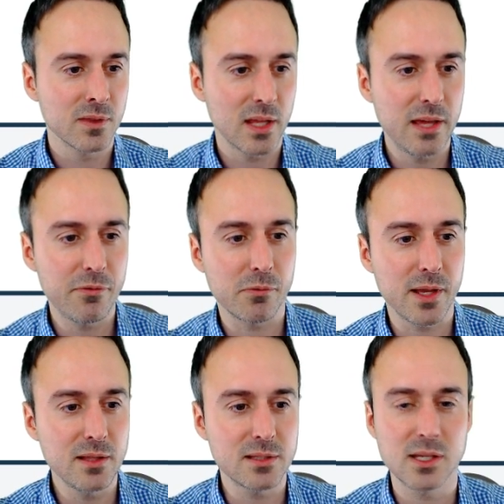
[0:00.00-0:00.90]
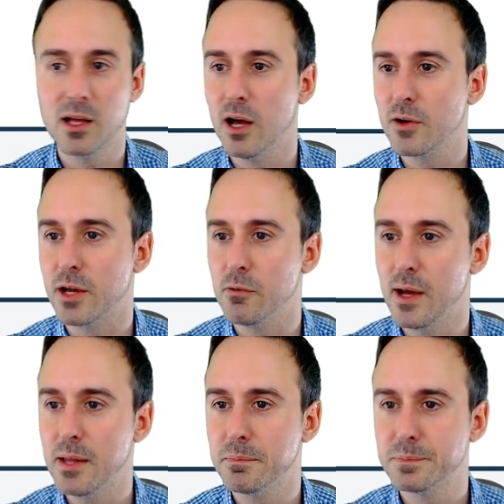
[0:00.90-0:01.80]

If it rains, I'll get wet.